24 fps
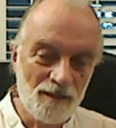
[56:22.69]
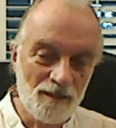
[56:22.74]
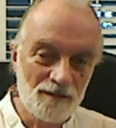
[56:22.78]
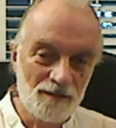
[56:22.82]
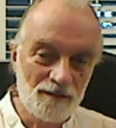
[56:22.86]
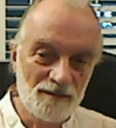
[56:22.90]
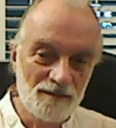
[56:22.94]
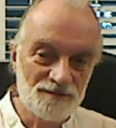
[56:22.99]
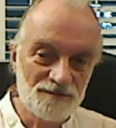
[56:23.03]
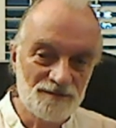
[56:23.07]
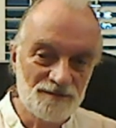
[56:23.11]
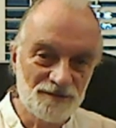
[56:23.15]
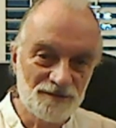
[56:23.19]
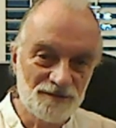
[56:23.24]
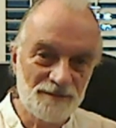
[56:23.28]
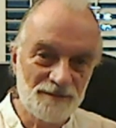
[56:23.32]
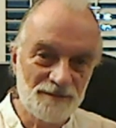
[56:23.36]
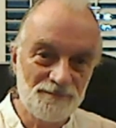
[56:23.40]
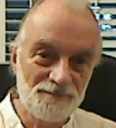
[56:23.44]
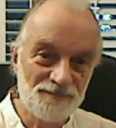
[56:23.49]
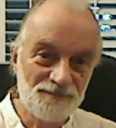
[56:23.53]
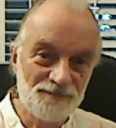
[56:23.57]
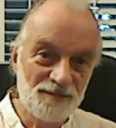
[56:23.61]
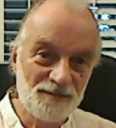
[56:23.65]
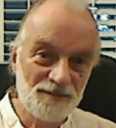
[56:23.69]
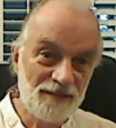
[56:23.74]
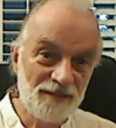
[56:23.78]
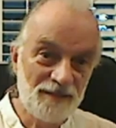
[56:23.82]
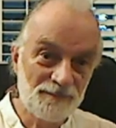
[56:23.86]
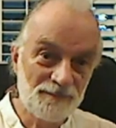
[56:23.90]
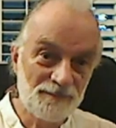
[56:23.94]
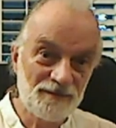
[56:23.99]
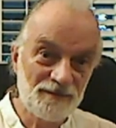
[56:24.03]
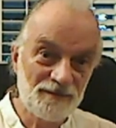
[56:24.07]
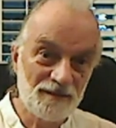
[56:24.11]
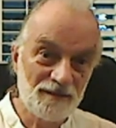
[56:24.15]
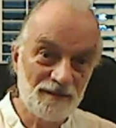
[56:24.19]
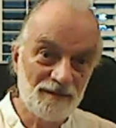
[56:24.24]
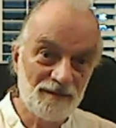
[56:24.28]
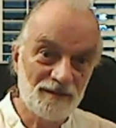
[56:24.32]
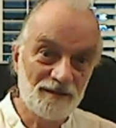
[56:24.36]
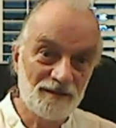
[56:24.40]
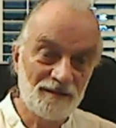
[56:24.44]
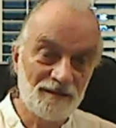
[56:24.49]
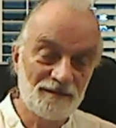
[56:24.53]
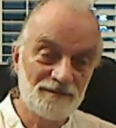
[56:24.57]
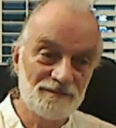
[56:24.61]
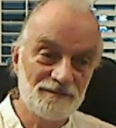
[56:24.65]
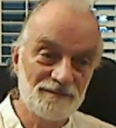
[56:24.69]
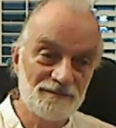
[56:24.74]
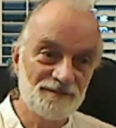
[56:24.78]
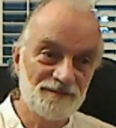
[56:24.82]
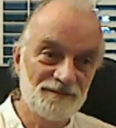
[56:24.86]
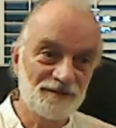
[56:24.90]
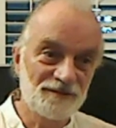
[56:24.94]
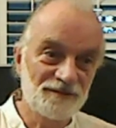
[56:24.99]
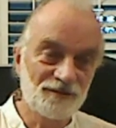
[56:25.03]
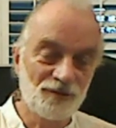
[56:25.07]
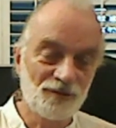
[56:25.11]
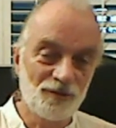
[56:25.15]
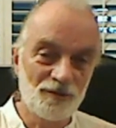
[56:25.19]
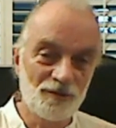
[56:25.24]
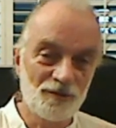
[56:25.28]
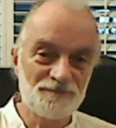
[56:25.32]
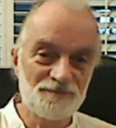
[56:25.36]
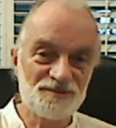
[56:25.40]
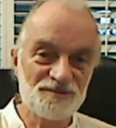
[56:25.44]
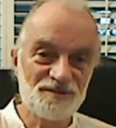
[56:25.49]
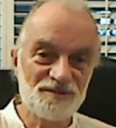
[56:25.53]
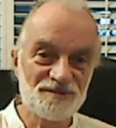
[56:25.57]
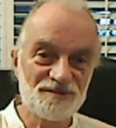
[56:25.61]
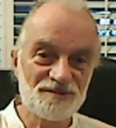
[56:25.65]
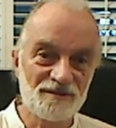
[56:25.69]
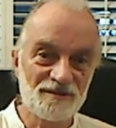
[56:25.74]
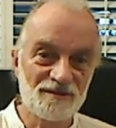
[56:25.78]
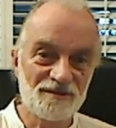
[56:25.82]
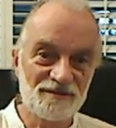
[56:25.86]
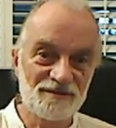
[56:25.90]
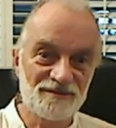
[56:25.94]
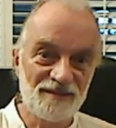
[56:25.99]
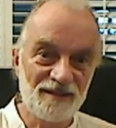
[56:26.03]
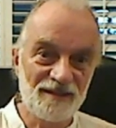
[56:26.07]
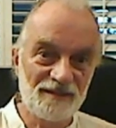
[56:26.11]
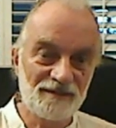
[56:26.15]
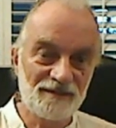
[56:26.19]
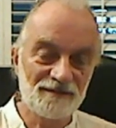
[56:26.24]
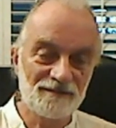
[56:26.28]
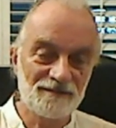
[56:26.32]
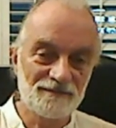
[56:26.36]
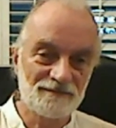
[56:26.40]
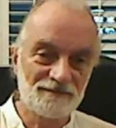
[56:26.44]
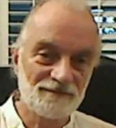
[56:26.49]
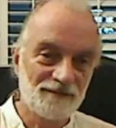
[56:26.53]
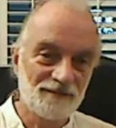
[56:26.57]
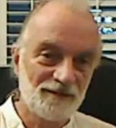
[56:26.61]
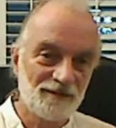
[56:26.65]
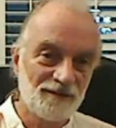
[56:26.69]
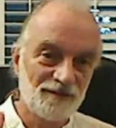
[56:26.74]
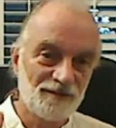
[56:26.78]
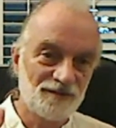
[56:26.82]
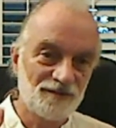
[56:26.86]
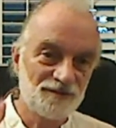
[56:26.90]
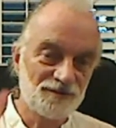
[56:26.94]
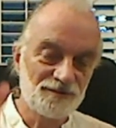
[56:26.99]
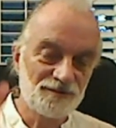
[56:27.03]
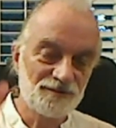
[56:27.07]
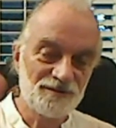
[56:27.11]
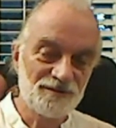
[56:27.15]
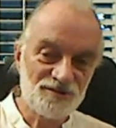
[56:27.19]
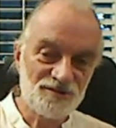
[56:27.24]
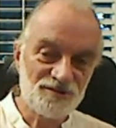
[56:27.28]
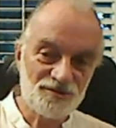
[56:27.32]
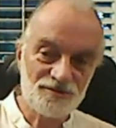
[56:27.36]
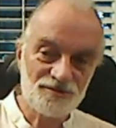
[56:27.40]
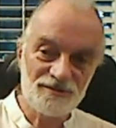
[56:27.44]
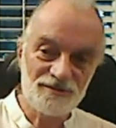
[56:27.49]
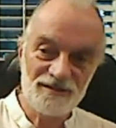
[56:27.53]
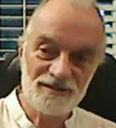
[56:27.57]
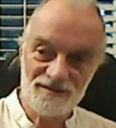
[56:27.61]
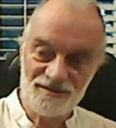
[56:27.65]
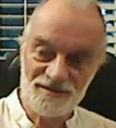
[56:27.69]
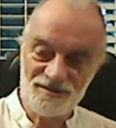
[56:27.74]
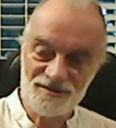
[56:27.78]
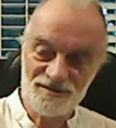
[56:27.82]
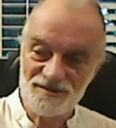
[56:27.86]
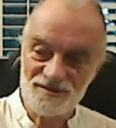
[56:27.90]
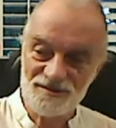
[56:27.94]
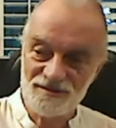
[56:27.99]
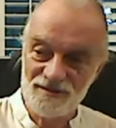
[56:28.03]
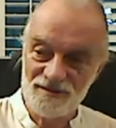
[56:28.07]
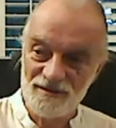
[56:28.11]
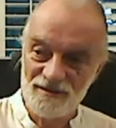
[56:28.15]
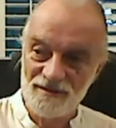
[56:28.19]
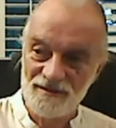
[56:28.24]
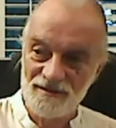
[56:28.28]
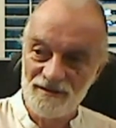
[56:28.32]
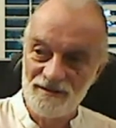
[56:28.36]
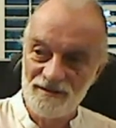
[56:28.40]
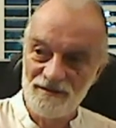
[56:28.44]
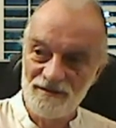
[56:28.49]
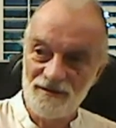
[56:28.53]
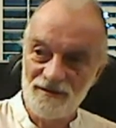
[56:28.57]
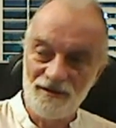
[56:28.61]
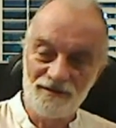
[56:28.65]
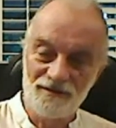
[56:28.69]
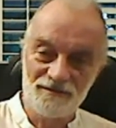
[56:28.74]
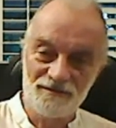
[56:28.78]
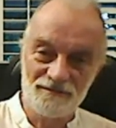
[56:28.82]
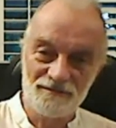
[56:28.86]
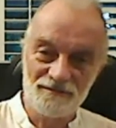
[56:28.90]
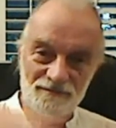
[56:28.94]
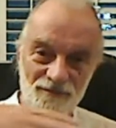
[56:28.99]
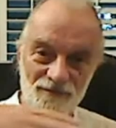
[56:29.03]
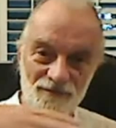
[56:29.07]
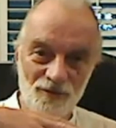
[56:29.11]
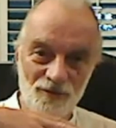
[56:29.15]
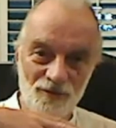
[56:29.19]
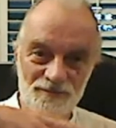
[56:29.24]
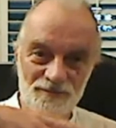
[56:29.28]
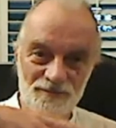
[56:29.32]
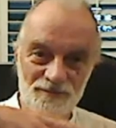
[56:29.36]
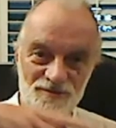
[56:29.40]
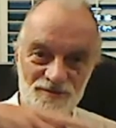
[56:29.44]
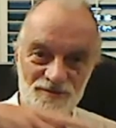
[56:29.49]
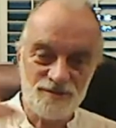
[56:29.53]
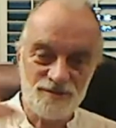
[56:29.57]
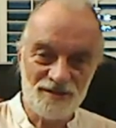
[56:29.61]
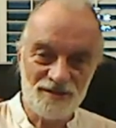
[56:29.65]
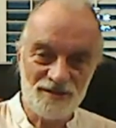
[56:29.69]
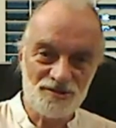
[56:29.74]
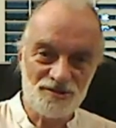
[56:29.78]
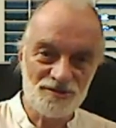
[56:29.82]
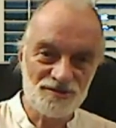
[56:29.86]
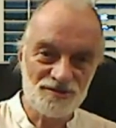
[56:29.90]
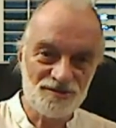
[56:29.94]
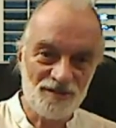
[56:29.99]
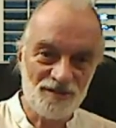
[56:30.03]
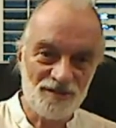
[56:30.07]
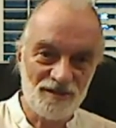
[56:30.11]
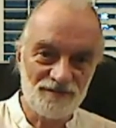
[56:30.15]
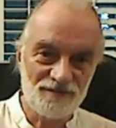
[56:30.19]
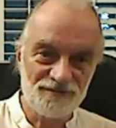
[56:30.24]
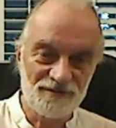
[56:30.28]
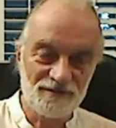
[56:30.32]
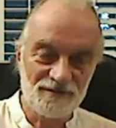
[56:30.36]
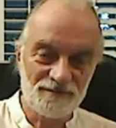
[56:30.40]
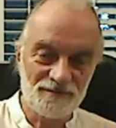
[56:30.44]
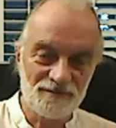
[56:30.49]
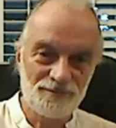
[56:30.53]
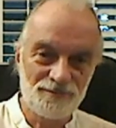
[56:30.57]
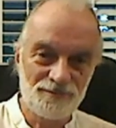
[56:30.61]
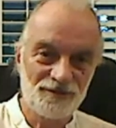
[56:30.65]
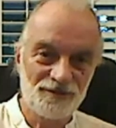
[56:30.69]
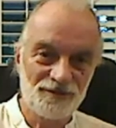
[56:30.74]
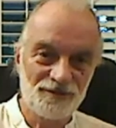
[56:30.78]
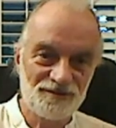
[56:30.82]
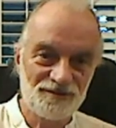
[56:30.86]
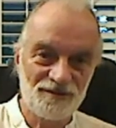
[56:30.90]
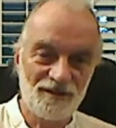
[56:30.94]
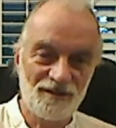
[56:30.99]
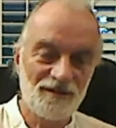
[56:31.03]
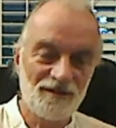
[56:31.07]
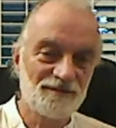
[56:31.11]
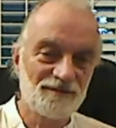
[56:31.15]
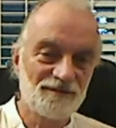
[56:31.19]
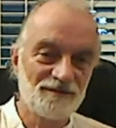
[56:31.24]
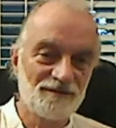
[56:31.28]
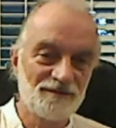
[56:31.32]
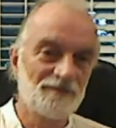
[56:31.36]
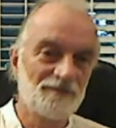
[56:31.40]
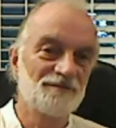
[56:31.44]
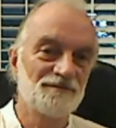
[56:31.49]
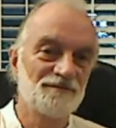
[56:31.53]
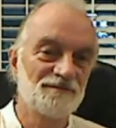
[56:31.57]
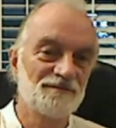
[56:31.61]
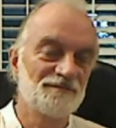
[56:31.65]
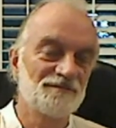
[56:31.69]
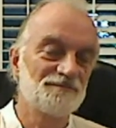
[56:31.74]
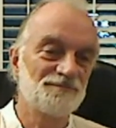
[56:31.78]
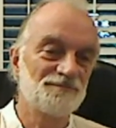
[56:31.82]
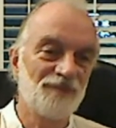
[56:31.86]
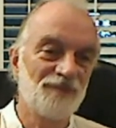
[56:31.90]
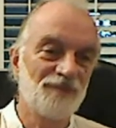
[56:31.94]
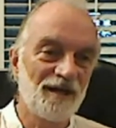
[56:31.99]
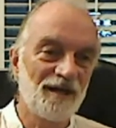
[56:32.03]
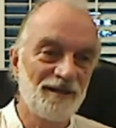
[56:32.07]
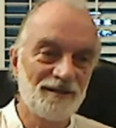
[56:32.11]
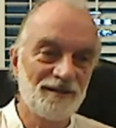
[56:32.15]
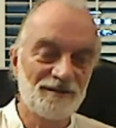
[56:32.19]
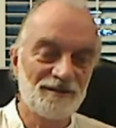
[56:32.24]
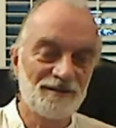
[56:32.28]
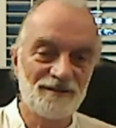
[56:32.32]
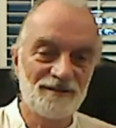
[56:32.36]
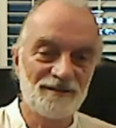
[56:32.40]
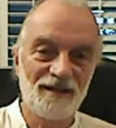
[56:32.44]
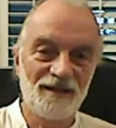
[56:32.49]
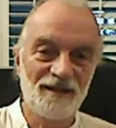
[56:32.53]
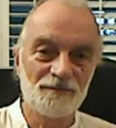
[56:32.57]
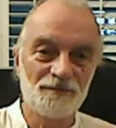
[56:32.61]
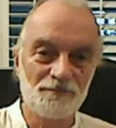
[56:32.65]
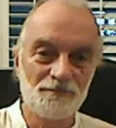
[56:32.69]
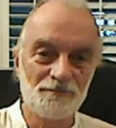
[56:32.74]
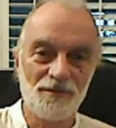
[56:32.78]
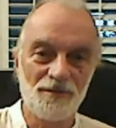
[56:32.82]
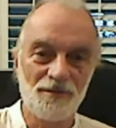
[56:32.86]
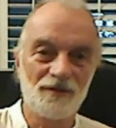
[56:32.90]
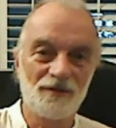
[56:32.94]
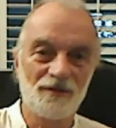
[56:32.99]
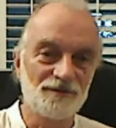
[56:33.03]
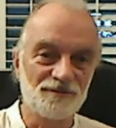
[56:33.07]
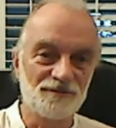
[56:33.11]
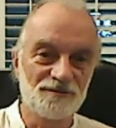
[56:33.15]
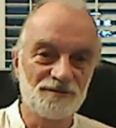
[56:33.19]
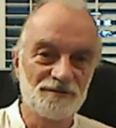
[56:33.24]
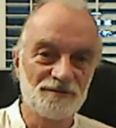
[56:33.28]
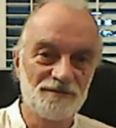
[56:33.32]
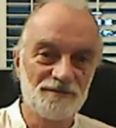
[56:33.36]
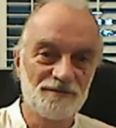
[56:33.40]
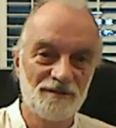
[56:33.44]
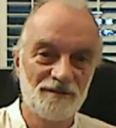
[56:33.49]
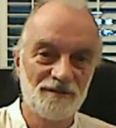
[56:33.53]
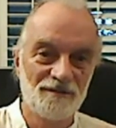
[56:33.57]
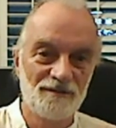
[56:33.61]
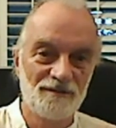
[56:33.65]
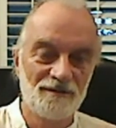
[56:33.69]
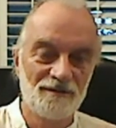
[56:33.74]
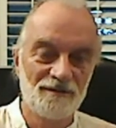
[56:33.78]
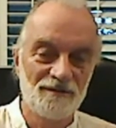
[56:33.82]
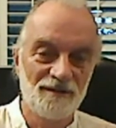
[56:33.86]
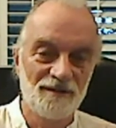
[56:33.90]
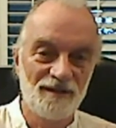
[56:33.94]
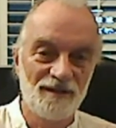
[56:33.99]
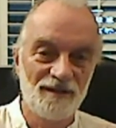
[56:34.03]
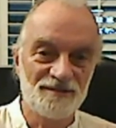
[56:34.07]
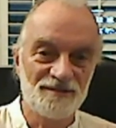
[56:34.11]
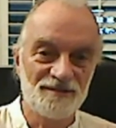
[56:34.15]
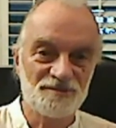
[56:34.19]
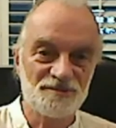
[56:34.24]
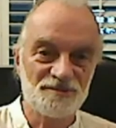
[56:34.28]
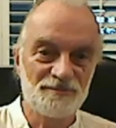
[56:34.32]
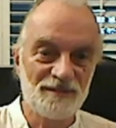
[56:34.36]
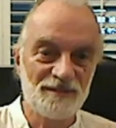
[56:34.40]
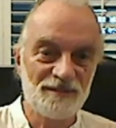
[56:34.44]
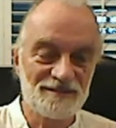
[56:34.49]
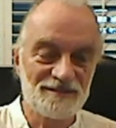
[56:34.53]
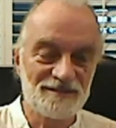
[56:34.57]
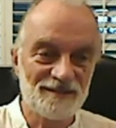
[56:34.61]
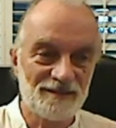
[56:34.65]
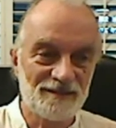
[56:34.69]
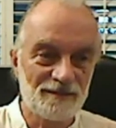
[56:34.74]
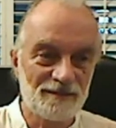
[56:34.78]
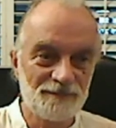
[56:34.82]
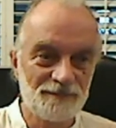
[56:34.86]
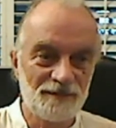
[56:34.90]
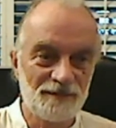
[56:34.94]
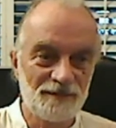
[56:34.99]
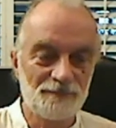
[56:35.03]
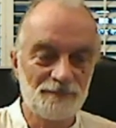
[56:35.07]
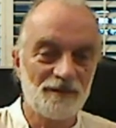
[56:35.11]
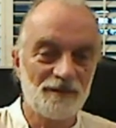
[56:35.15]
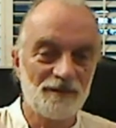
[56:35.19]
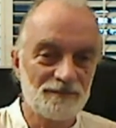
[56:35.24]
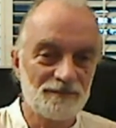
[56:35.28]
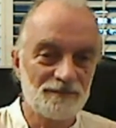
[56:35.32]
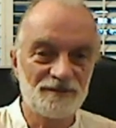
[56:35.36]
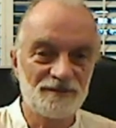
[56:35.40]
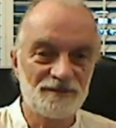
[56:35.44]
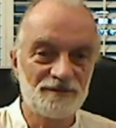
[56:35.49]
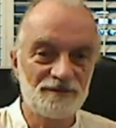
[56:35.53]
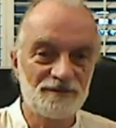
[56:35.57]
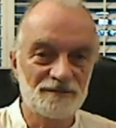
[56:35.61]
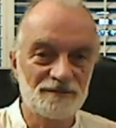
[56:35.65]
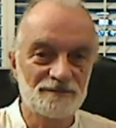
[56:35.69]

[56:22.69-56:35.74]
So the corpses are taken through the streets on open stretchers, often put on the pyre and burnt. And it smells like a big barbecue.